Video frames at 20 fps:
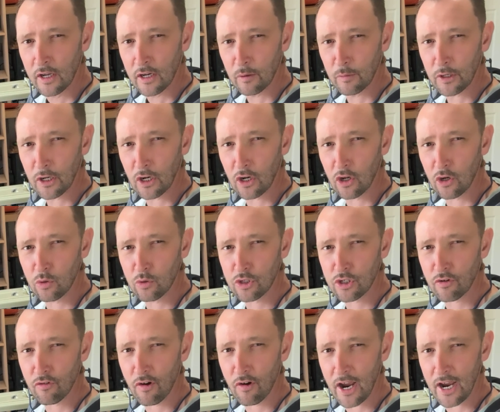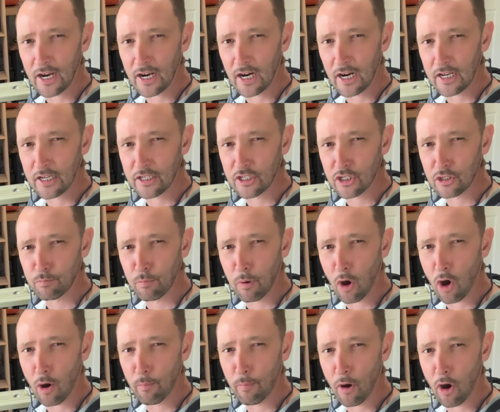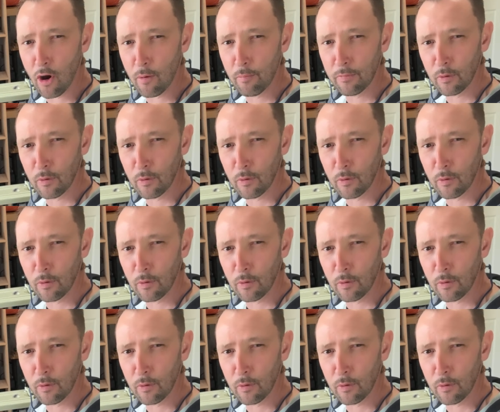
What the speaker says: We got loads of regulars as pop on,